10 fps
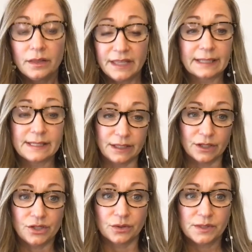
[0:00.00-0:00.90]
That's the
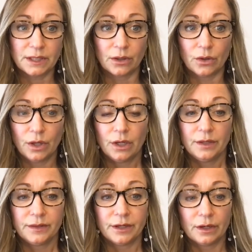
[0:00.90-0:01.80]
issue. So
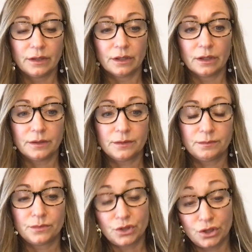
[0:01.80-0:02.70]
there are
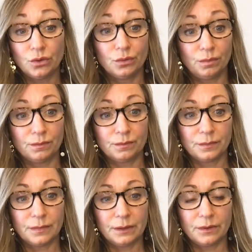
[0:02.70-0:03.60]
two.
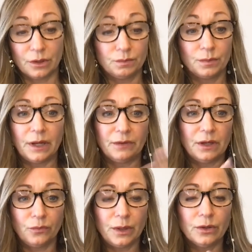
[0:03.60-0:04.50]
There,
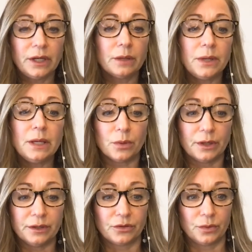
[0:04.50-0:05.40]
if we look at people
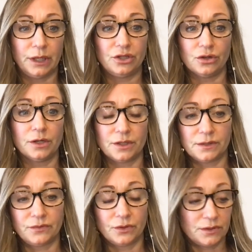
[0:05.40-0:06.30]
in three tranches,
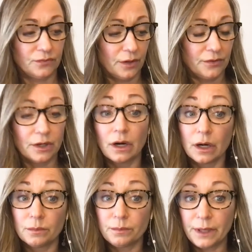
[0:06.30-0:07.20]
first of all, there
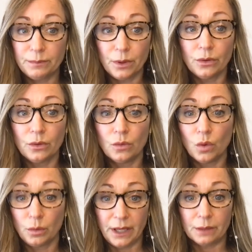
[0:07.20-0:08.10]
are people who
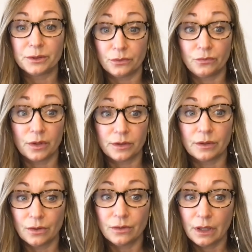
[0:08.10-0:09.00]
will be able to afford their
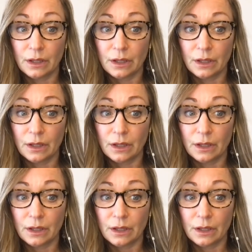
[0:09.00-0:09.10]
own